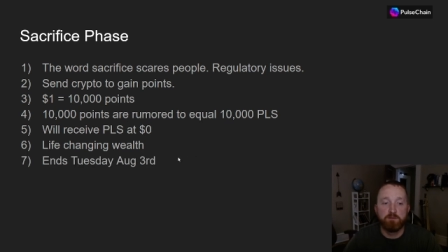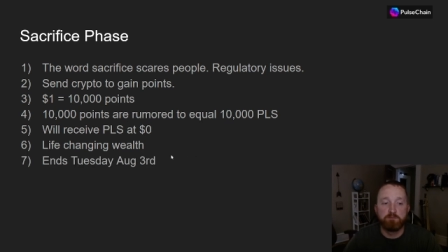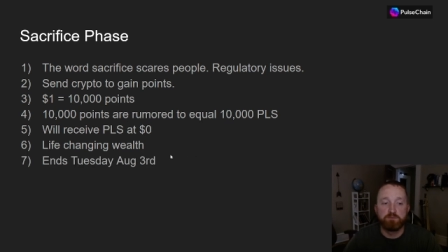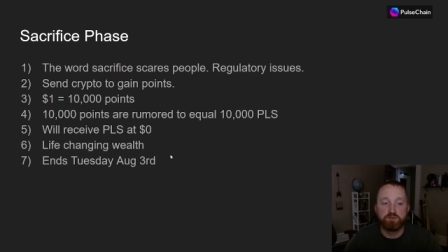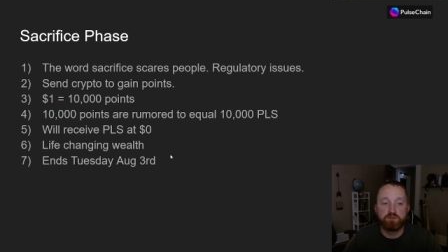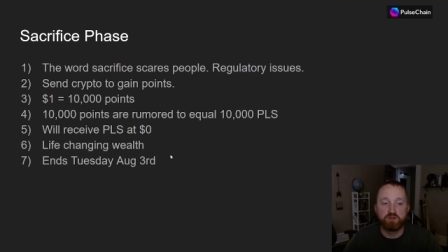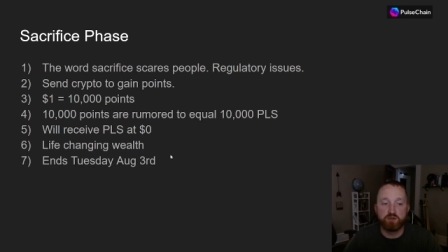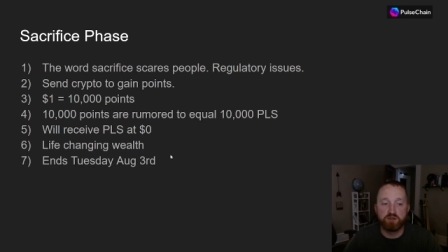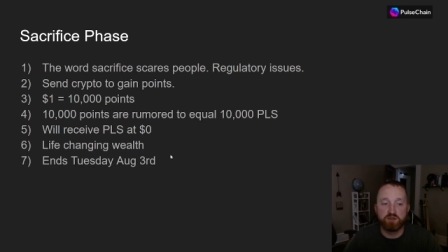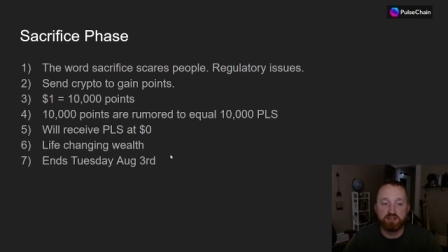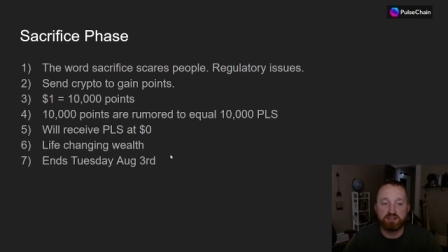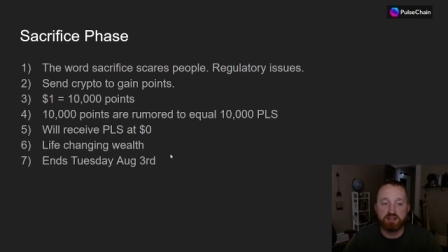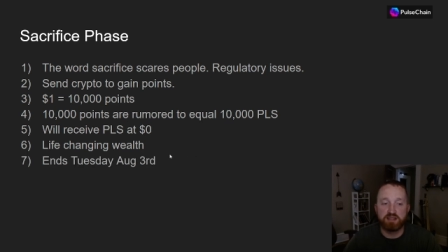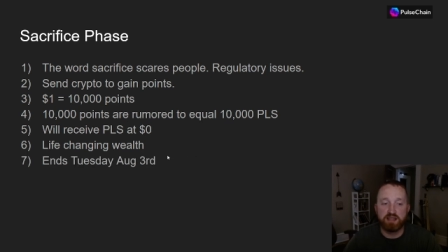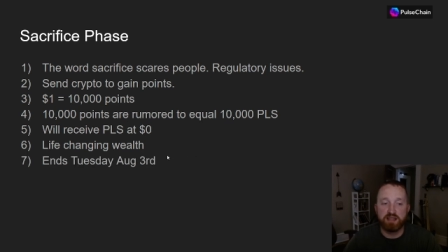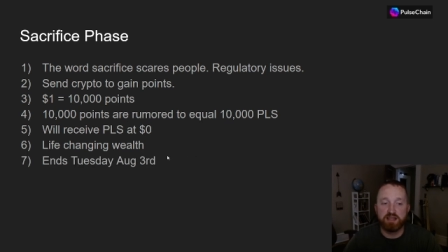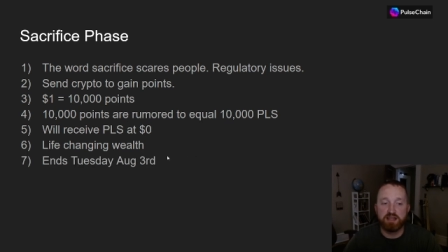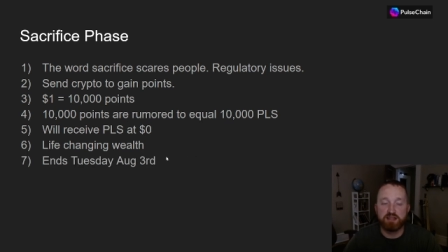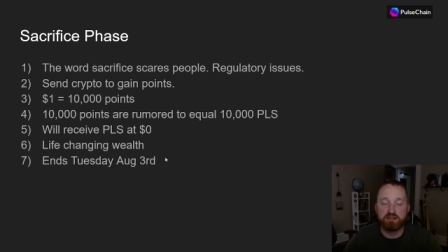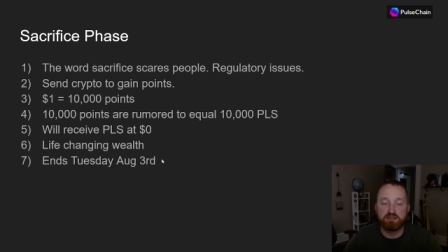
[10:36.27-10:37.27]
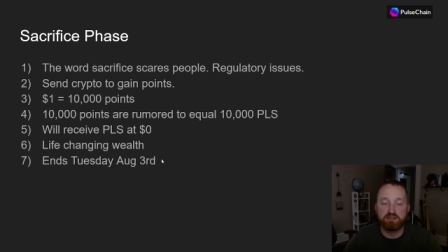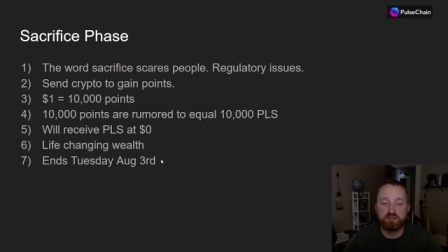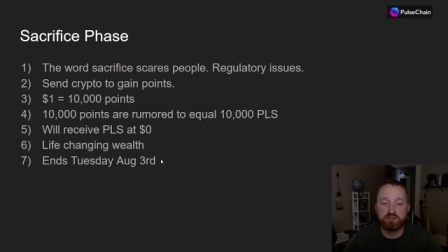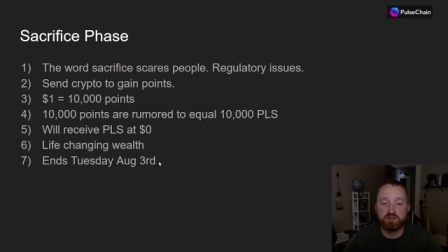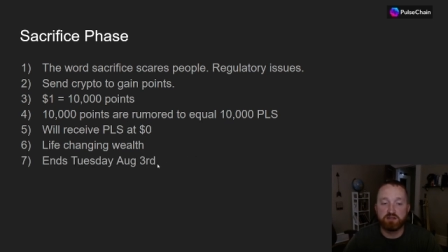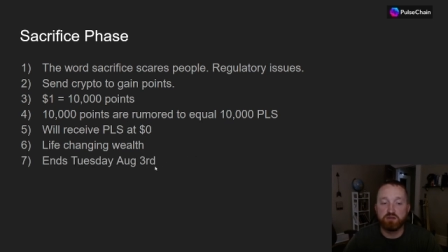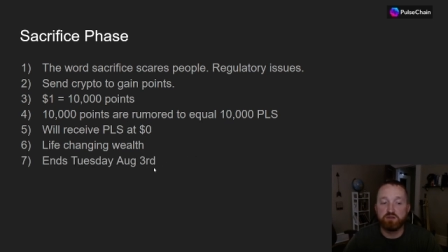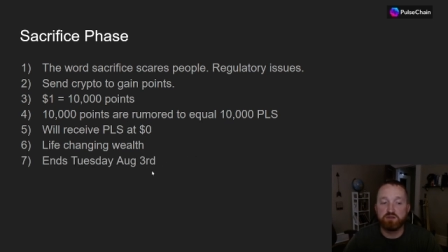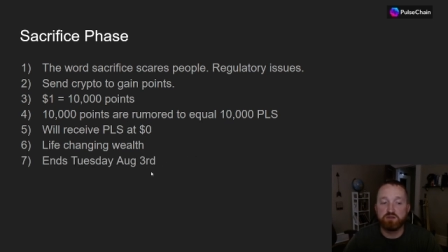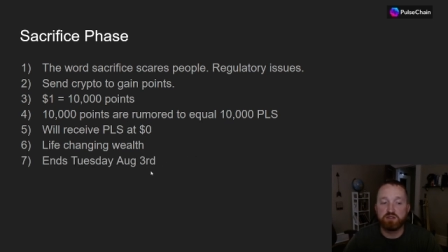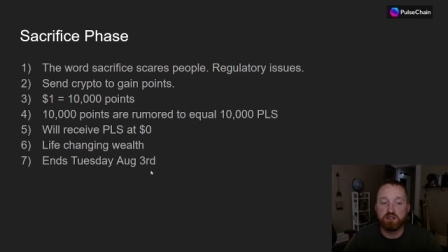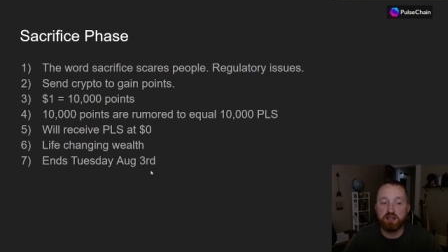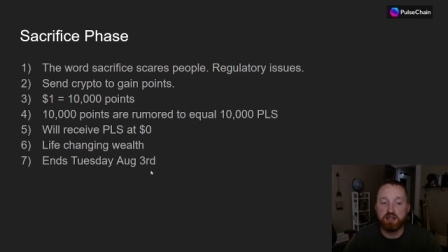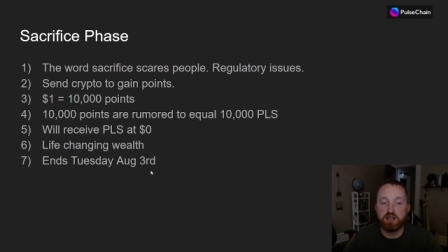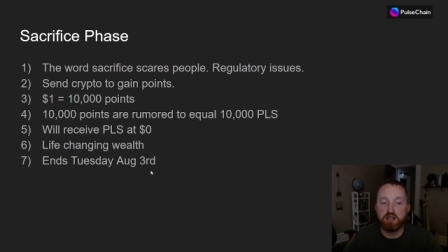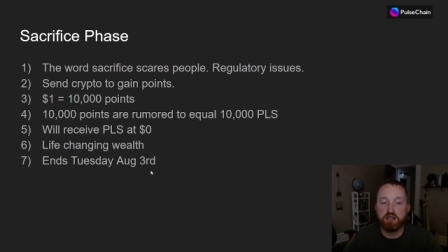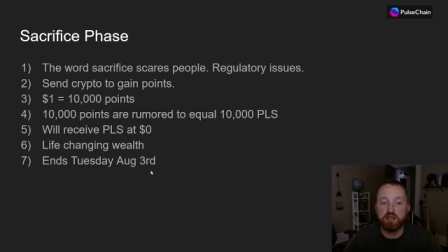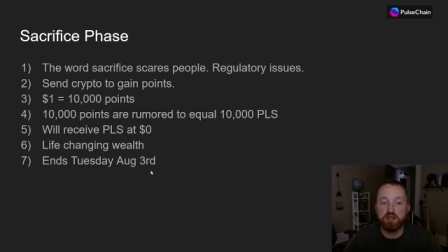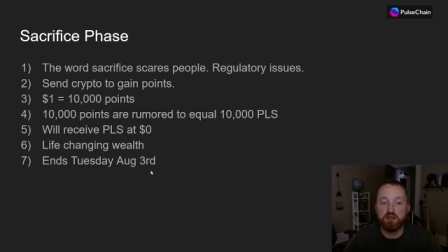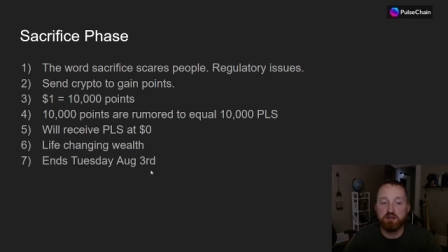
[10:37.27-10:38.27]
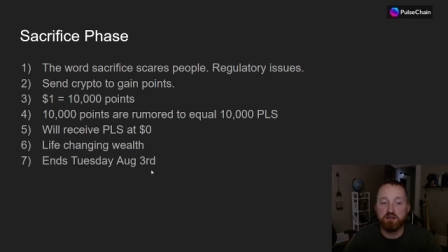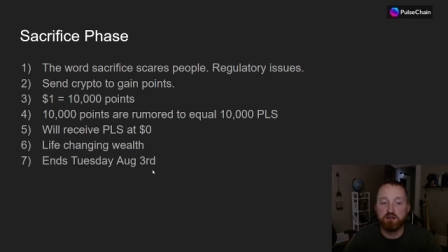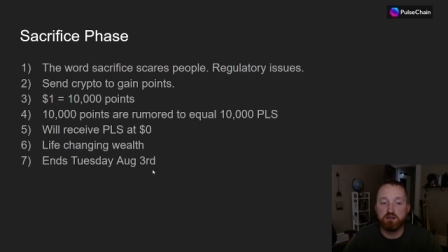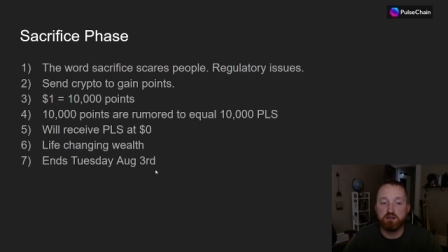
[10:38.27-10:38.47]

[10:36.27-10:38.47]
So this ends Tuesday,